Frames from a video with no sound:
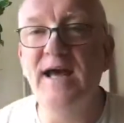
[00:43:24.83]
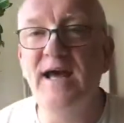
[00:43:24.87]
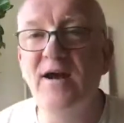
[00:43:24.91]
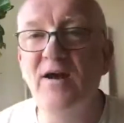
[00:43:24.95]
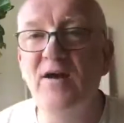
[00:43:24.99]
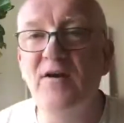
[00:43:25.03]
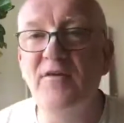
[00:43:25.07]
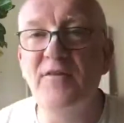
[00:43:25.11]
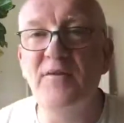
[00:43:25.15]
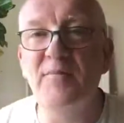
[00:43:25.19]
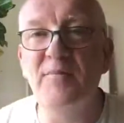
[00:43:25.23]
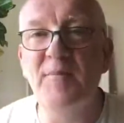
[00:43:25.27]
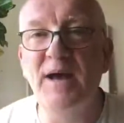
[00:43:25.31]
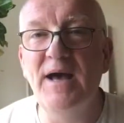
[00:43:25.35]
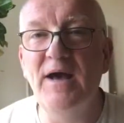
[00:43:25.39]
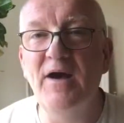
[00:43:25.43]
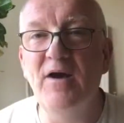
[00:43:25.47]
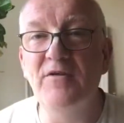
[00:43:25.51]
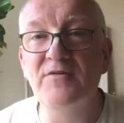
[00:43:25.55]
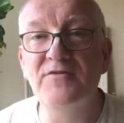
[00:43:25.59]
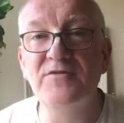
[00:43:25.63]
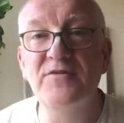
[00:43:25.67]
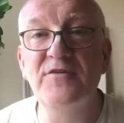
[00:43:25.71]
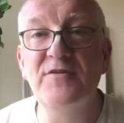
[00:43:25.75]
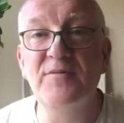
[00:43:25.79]

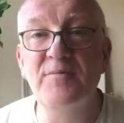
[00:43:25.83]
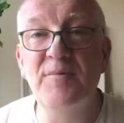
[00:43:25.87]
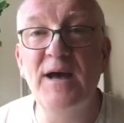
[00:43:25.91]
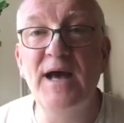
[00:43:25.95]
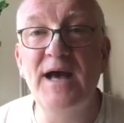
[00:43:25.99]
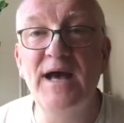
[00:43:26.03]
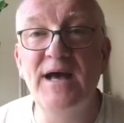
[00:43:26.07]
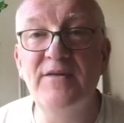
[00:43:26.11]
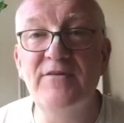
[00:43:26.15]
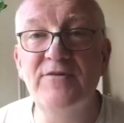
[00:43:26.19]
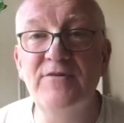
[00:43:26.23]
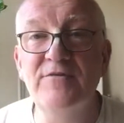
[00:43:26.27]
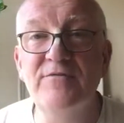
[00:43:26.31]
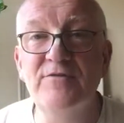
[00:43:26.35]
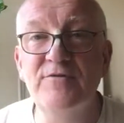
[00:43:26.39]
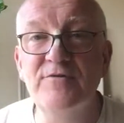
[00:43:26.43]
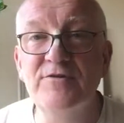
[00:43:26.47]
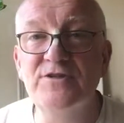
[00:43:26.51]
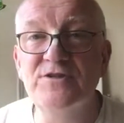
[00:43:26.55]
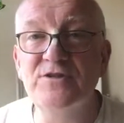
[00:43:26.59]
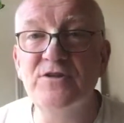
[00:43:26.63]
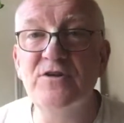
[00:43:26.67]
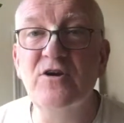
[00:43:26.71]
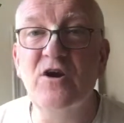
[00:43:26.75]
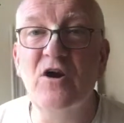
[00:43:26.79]
onto the path of
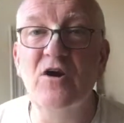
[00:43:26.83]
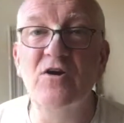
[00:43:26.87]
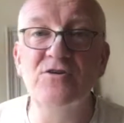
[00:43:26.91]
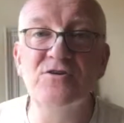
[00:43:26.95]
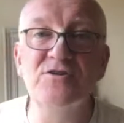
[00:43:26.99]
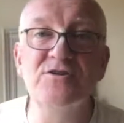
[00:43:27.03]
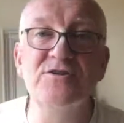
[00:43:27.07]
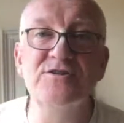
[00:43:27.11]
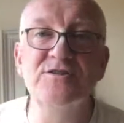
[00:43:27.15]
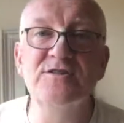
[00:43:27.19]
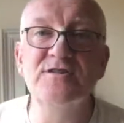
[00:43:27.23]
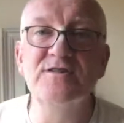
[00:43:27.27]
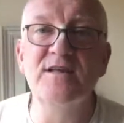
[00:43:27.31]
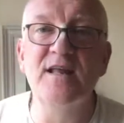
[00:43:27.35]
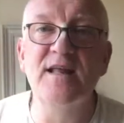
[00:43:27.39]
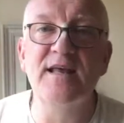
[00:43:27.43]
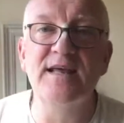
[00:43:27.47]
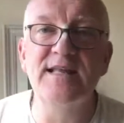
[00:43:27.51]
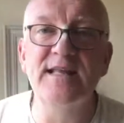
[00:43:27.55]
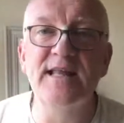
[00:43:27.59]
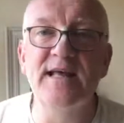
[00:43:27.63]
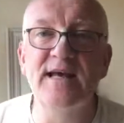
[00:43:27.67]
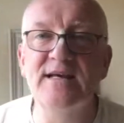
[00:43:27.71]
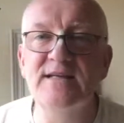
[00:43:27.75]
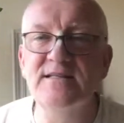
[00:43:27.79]
Krishna consciousness
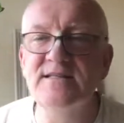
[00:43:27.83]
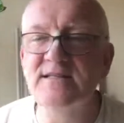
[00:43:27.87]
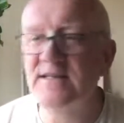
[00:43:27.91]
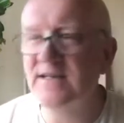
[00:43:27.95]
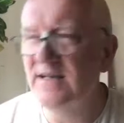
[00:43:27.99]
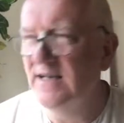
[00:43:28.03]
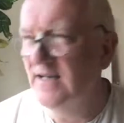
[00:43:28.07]
like that.